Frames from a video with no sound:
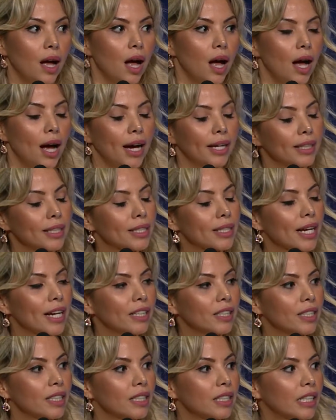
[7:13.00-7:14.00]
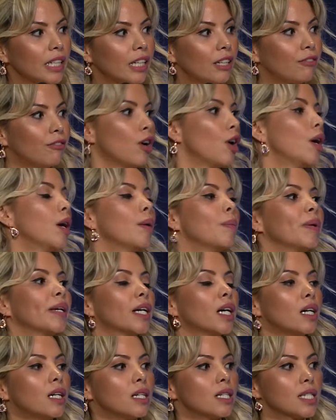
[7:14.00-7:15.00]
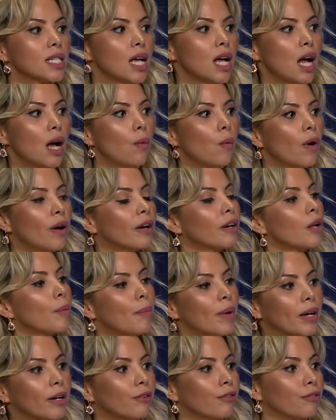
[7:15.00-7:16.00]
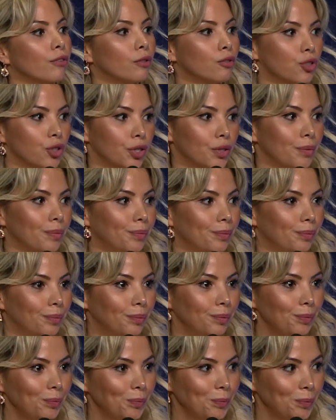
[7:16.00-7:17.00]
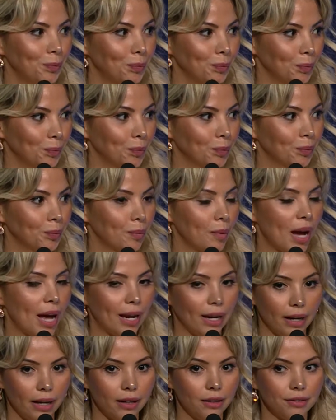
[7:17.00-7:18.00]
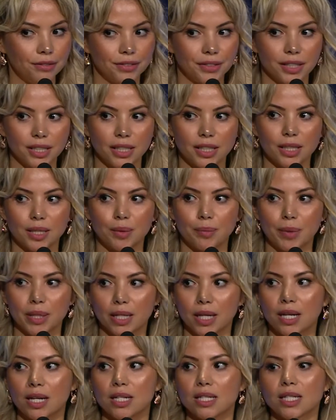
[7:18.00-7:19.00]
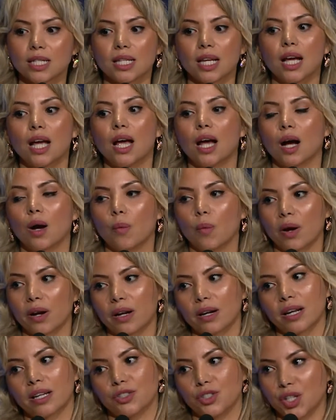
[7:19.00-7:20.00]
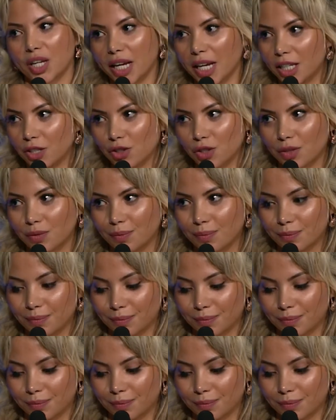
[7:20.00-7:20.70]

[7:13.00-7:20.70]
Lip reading: I decided to leave because I wanted a better future. I left because I wanted an education.